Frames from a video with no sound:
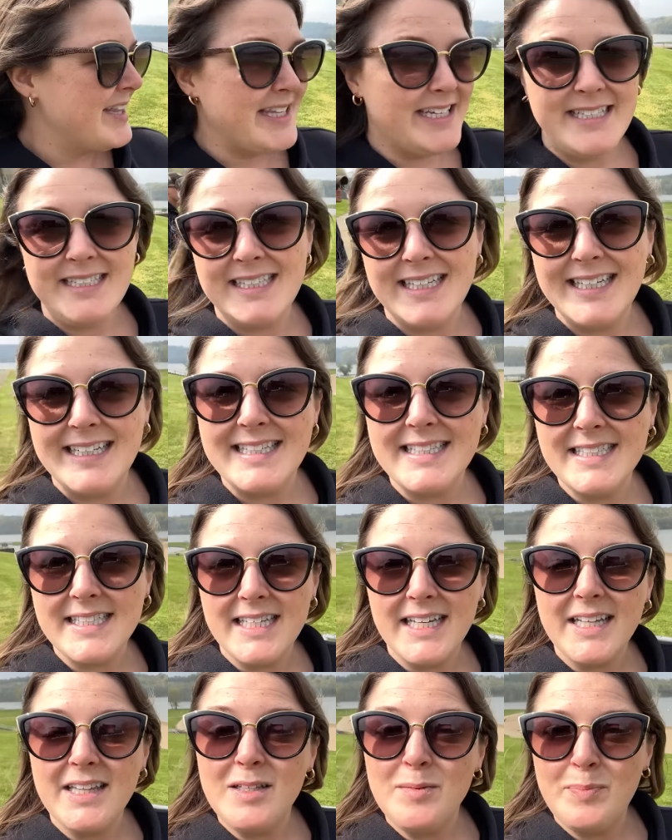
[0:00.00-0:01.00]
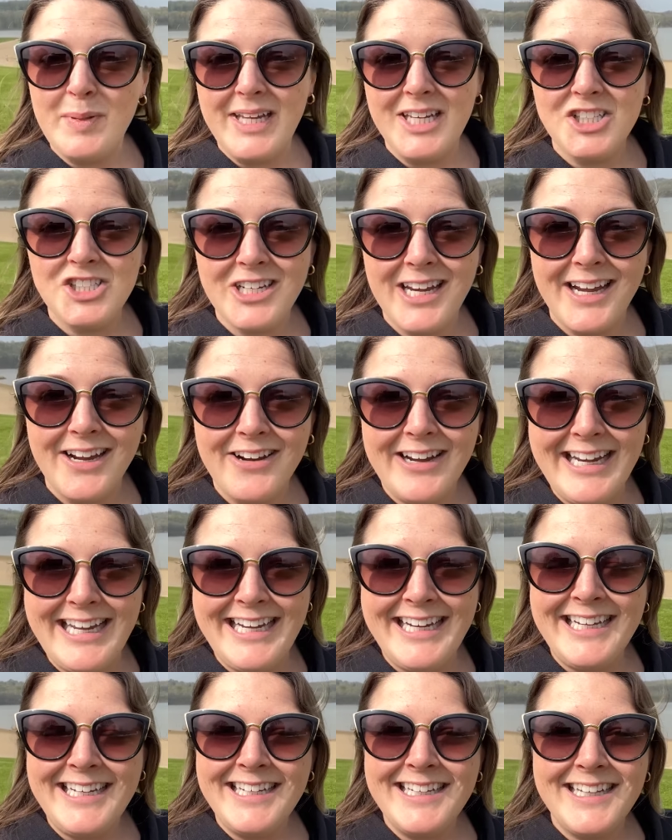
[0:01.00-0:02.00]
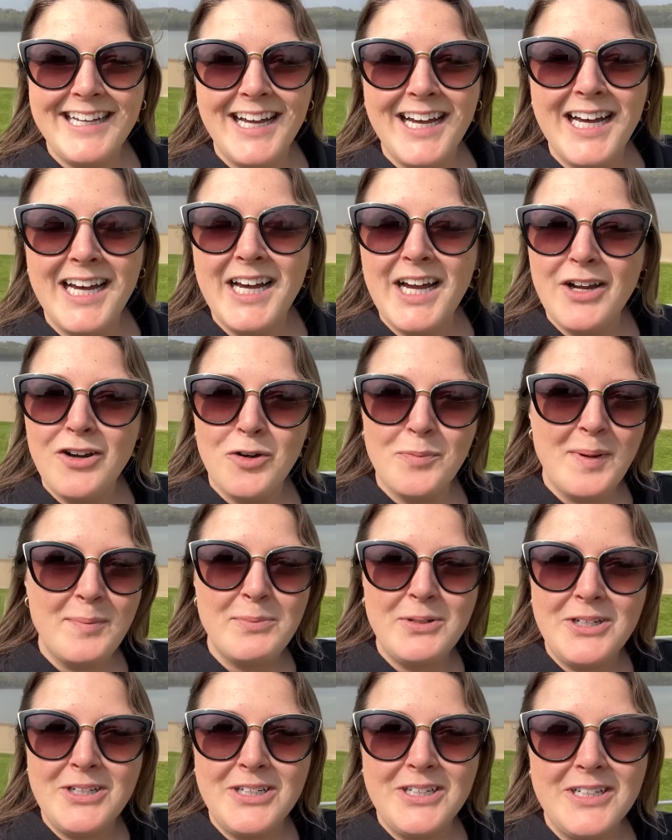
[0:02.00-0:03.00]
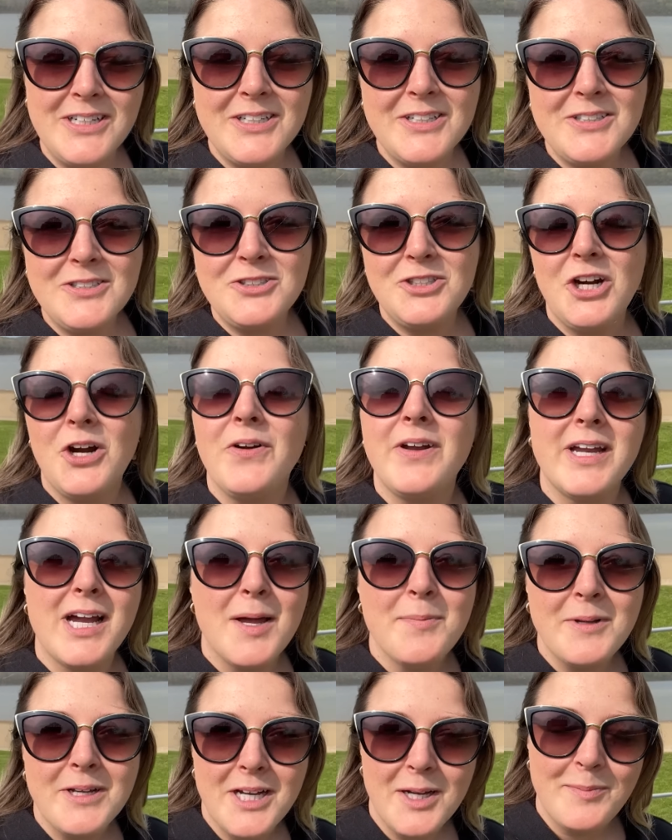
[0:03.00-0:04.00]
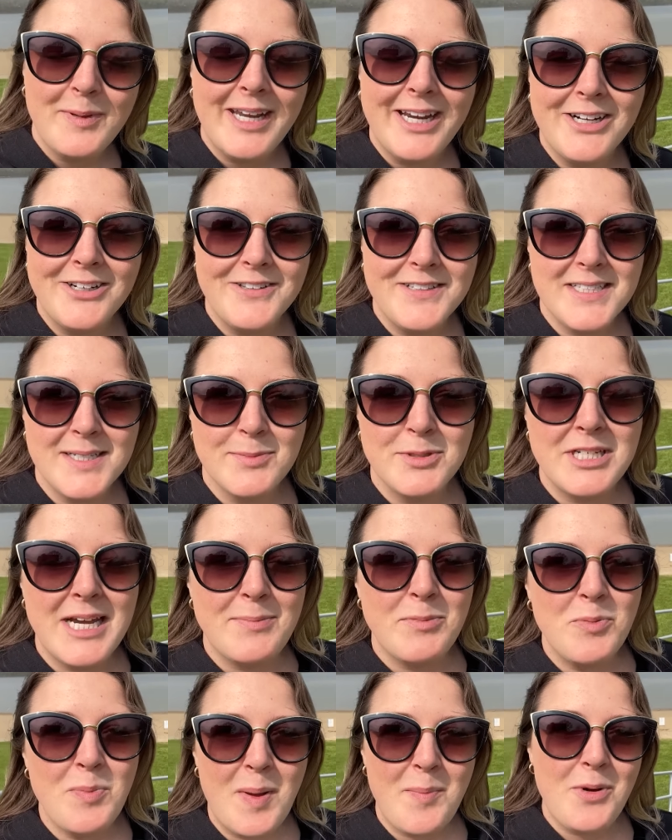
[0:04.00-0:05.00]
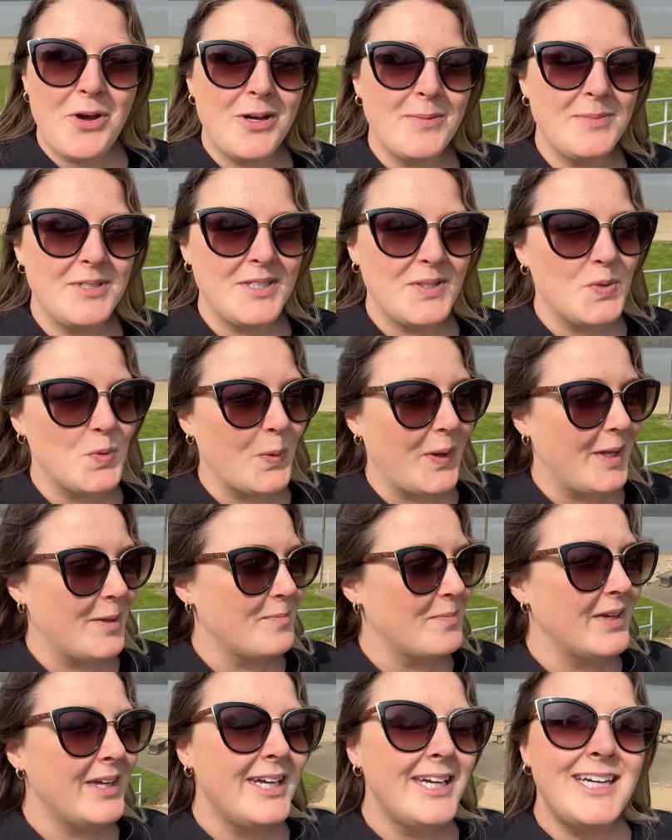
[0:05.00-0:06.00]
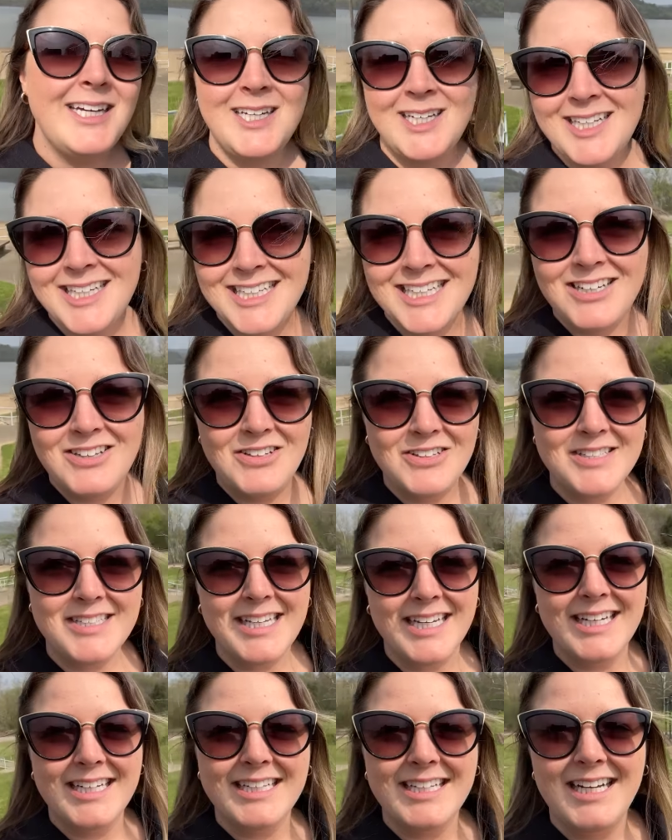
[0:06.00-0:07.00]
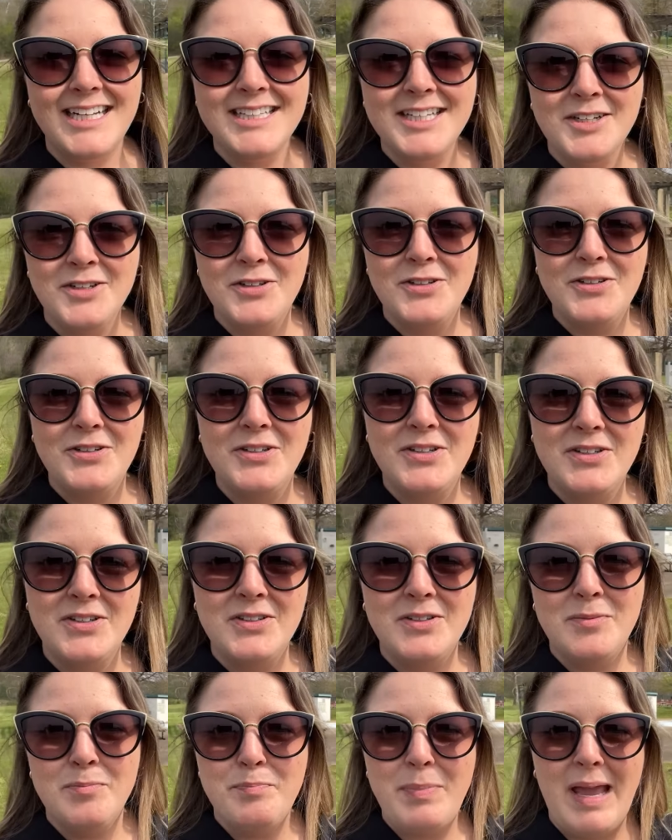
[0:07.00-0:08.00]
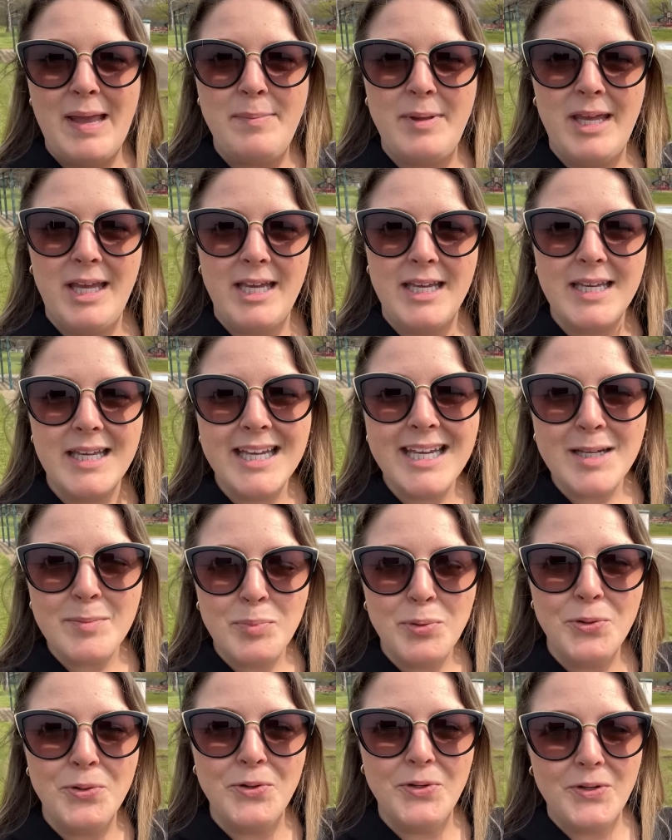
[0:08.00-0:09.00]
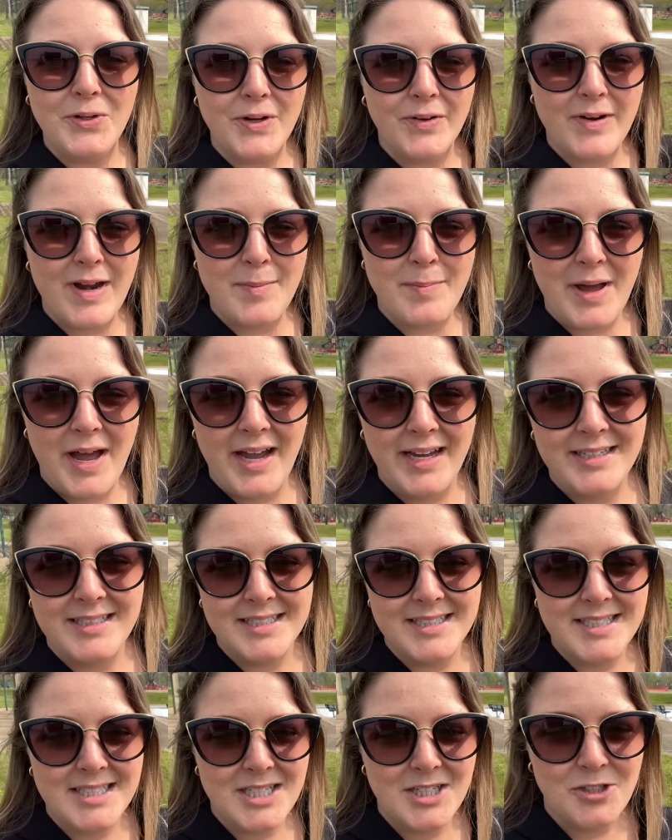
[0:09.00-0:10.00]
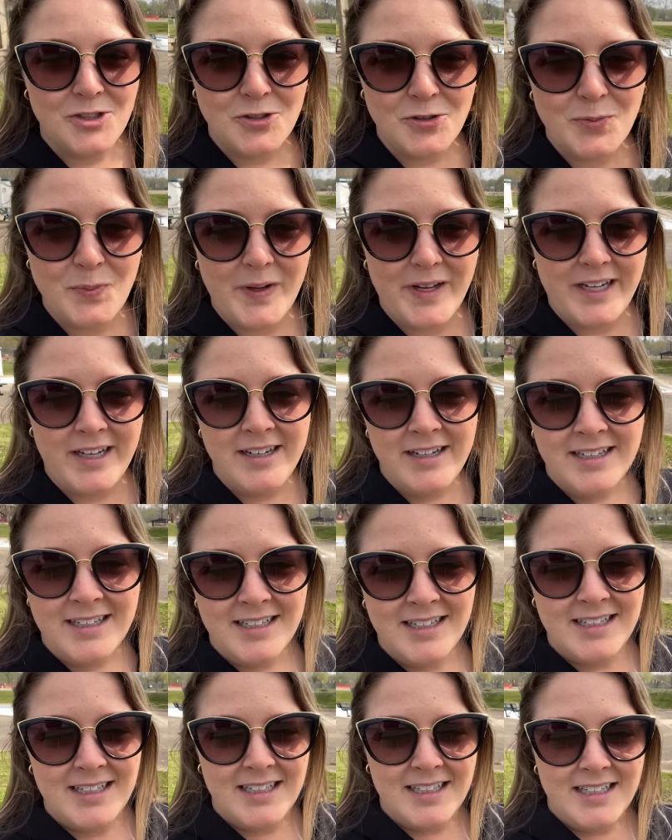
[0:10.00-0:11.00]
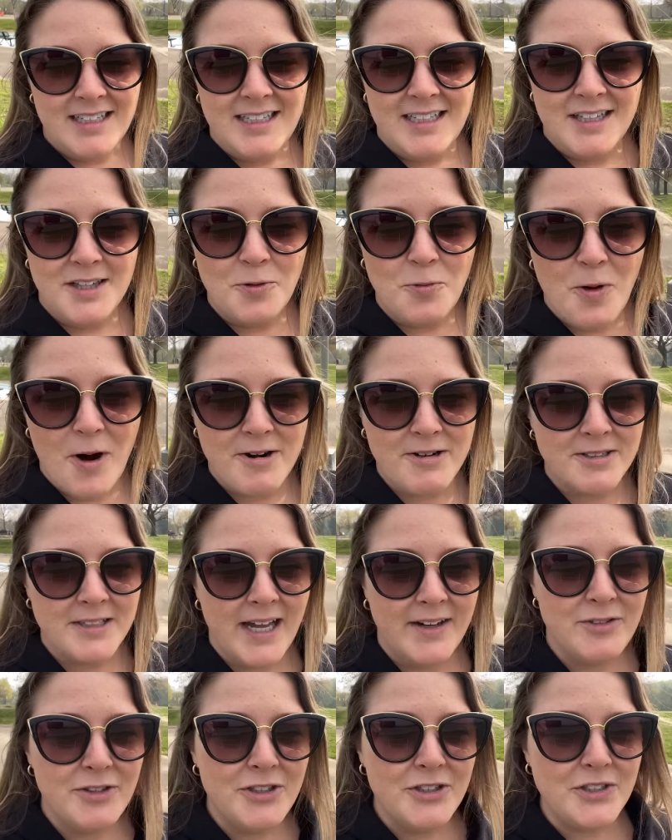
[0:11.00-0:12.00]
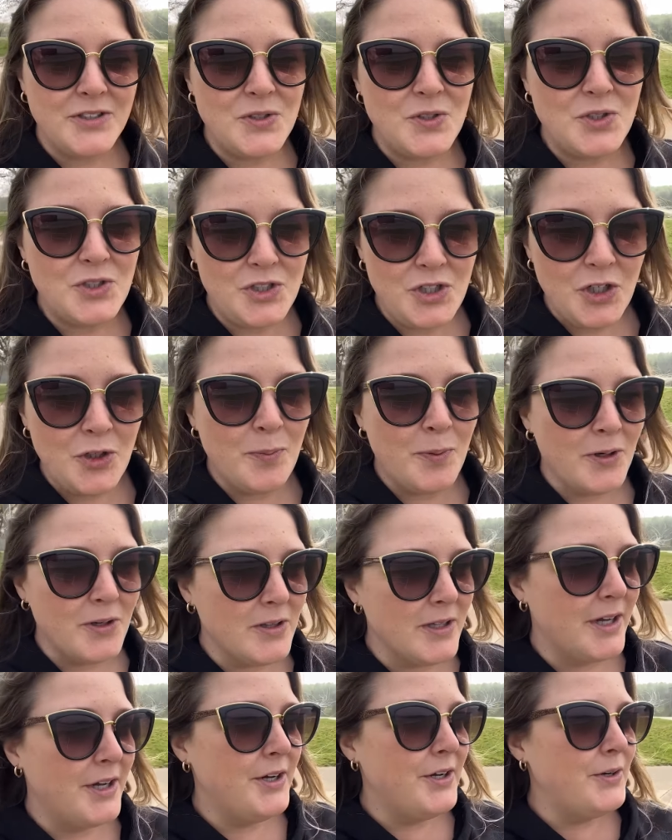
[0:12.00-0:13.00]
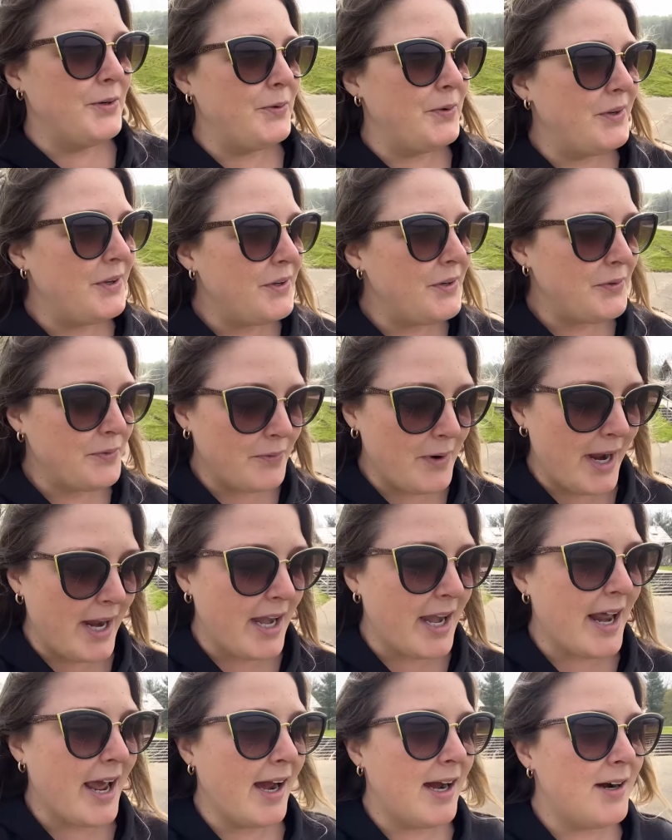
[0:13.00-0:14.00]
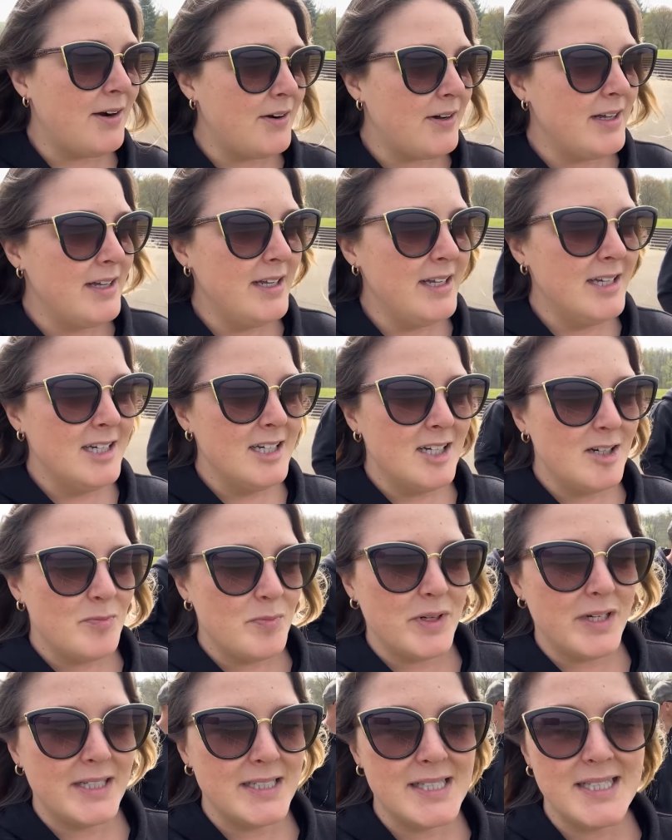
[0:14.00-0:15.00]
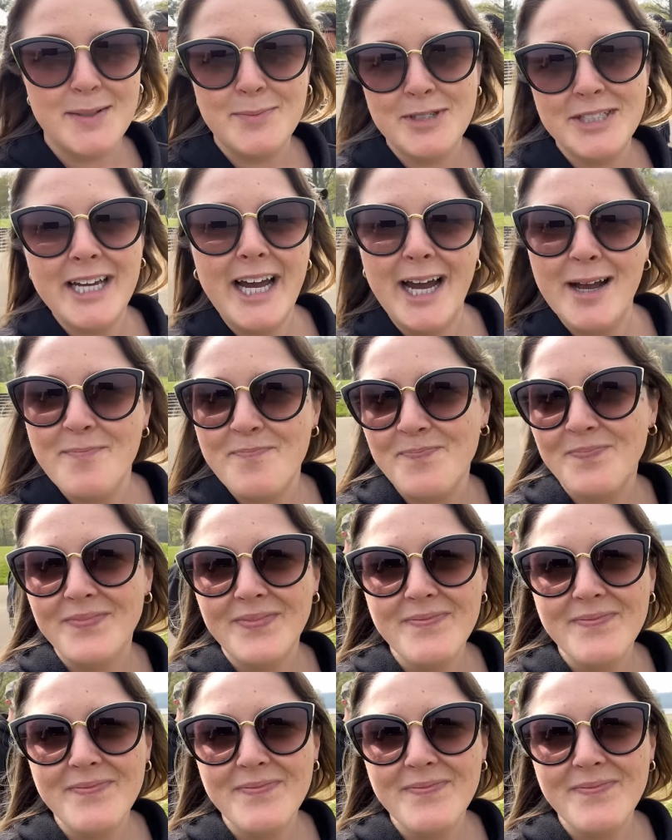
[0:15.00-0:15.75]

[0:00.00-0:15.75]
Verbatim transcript: This is the beach area. Uh, I remember growing up and coming here in the summertime with my mom to swim. And there's like a, a little baby kiddie pool right behind us too, but the water level looks super low right now. But summertime,